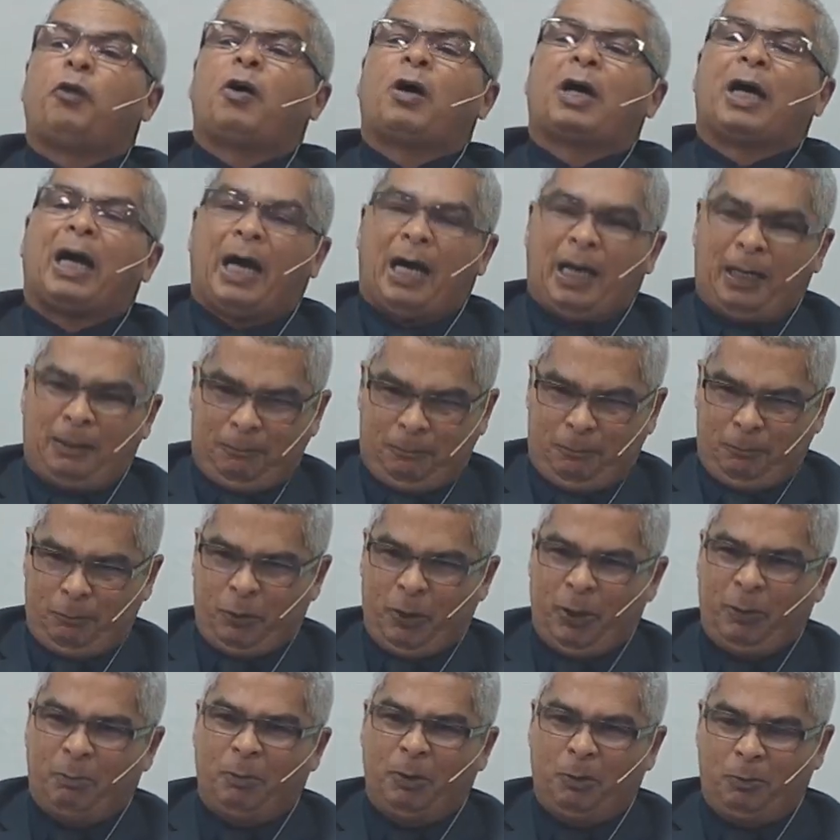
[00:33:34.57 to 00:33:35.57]
and they
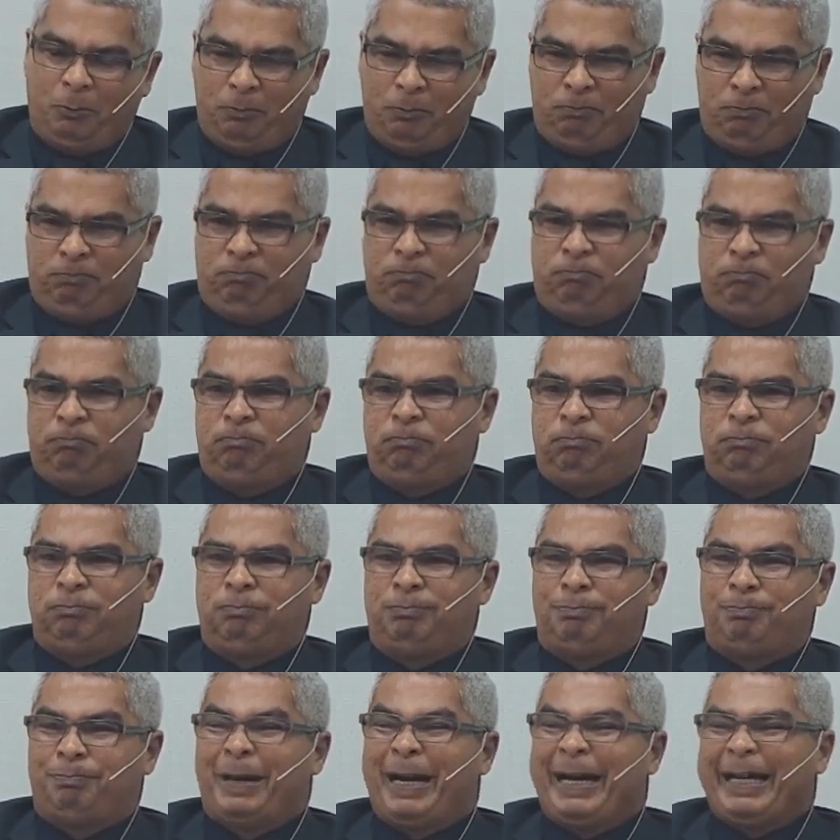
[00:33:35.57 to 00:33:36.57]
they uh,
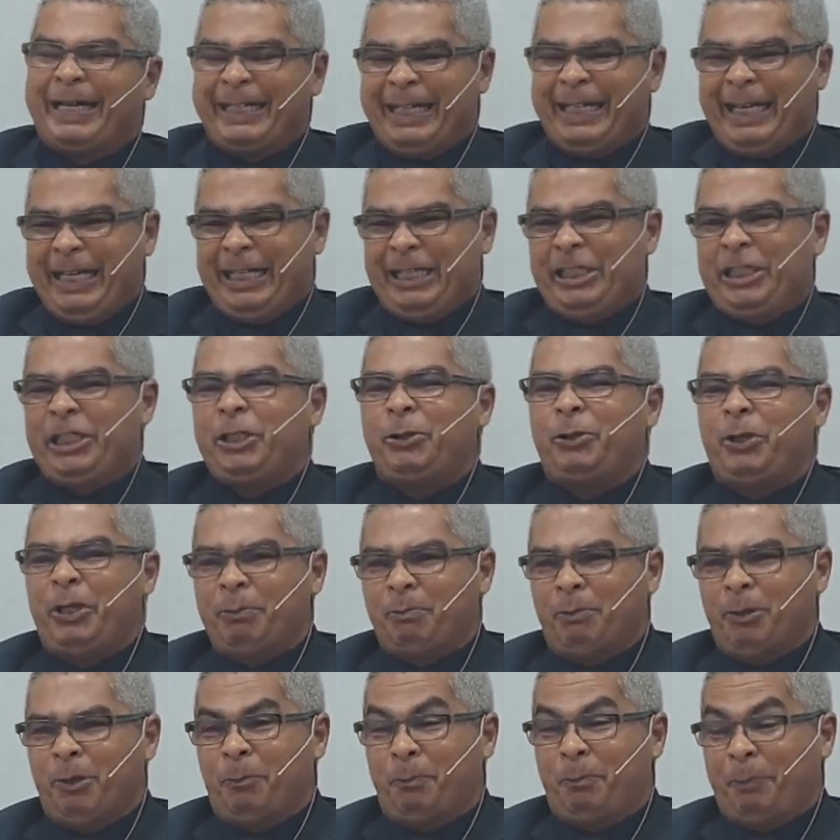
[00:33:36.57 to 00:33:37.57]
their
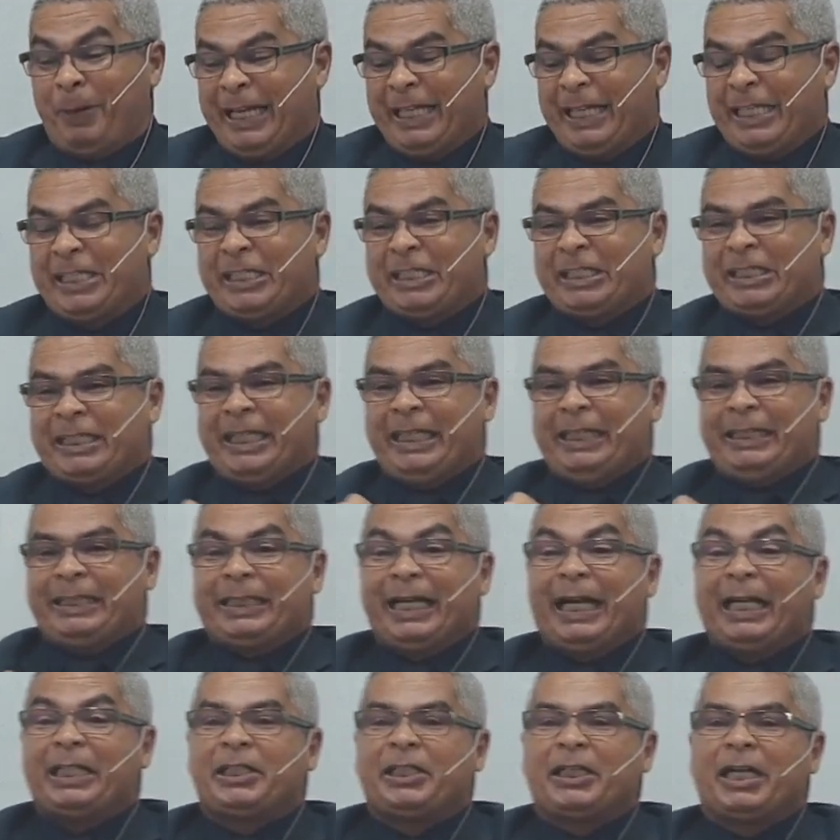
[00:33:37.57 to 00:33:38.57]
desires to
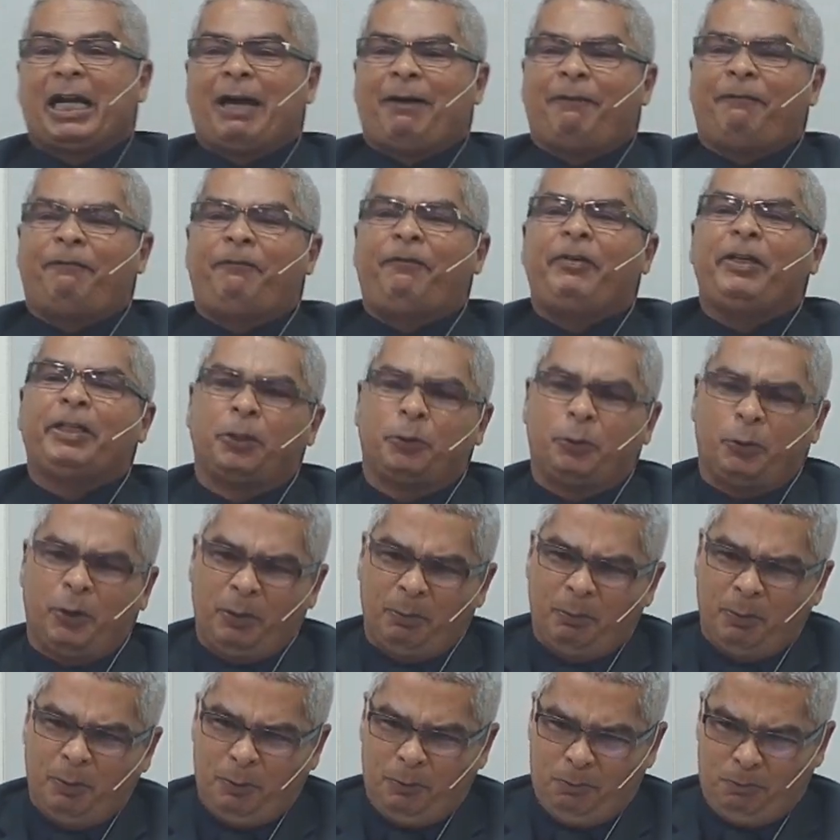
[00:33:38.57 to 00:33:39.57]
suffocate the
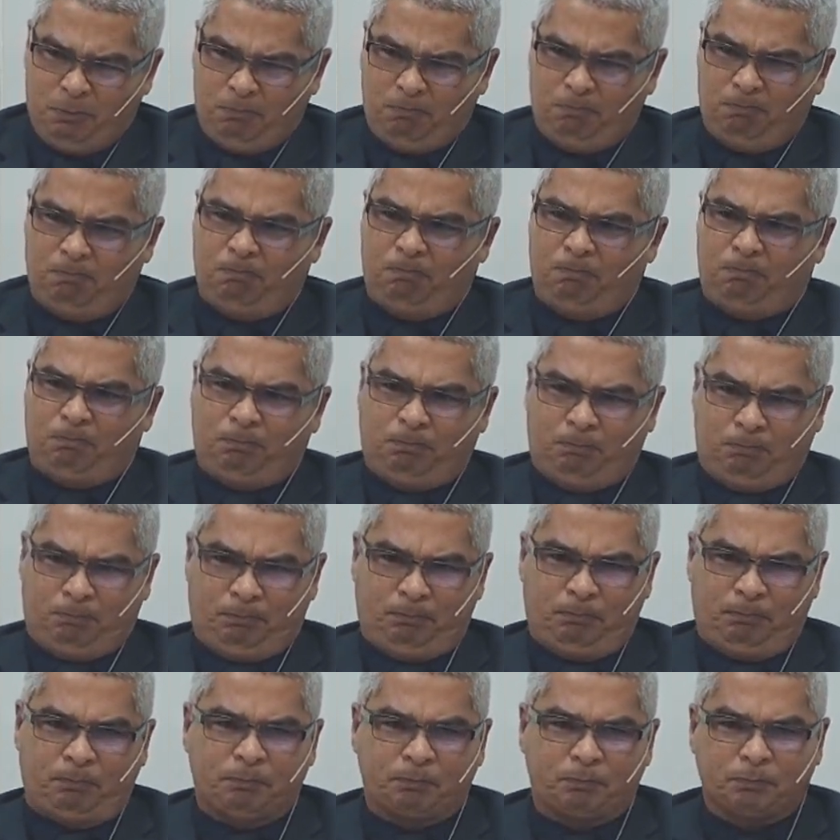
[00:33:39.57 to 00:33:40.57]
brother or to
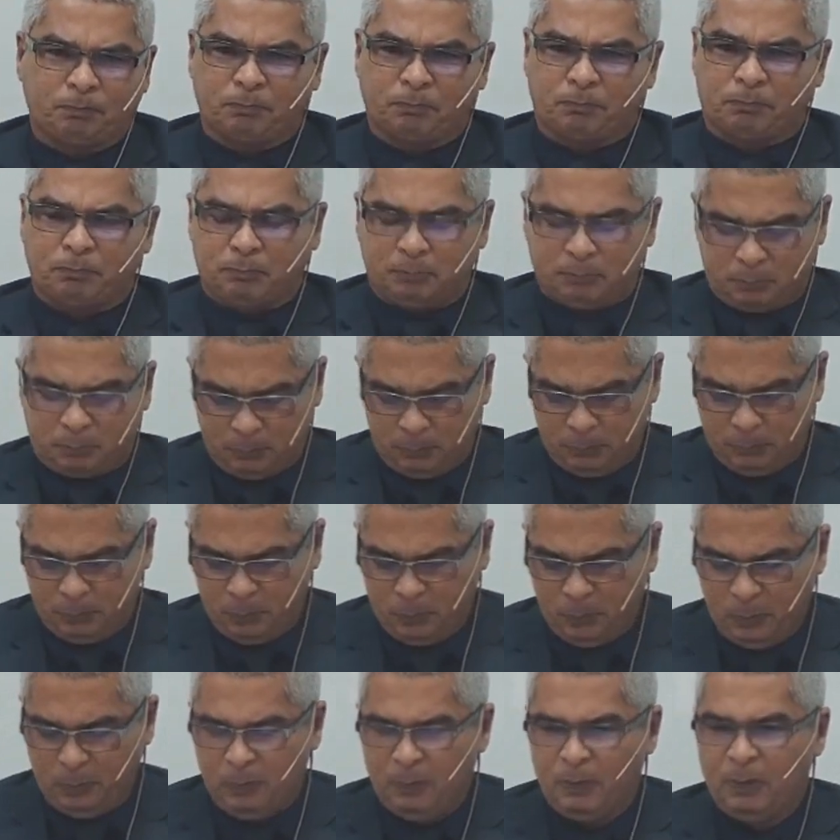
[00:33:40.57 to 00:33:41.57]
attack the brother or to
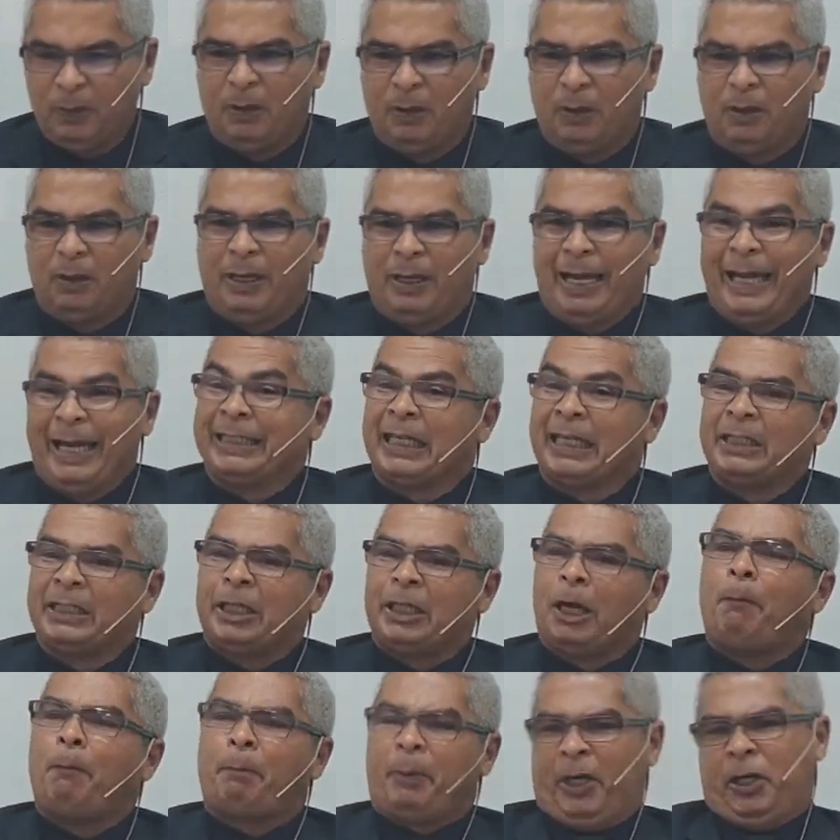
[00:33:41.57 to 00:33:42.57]
remove to
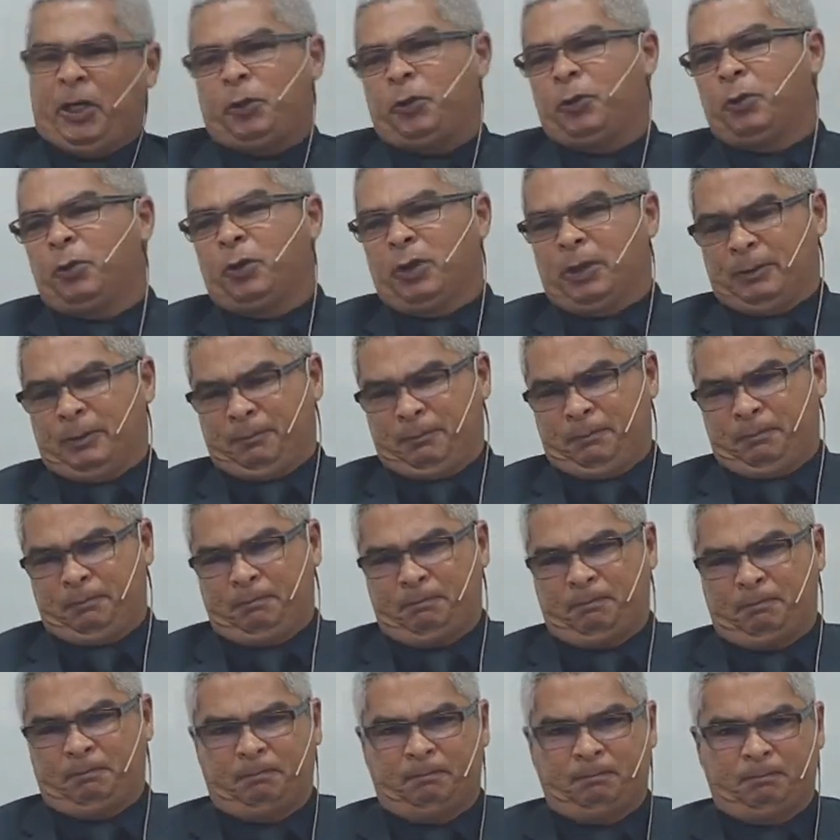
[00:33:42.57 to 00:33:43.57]
take their
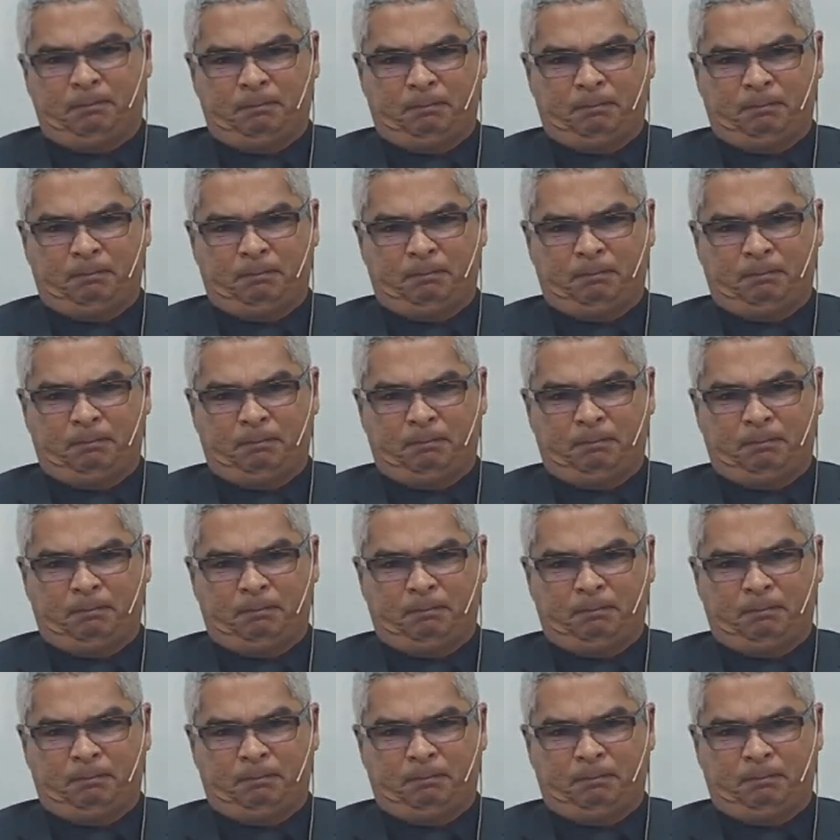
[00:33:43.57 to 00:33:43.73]
life.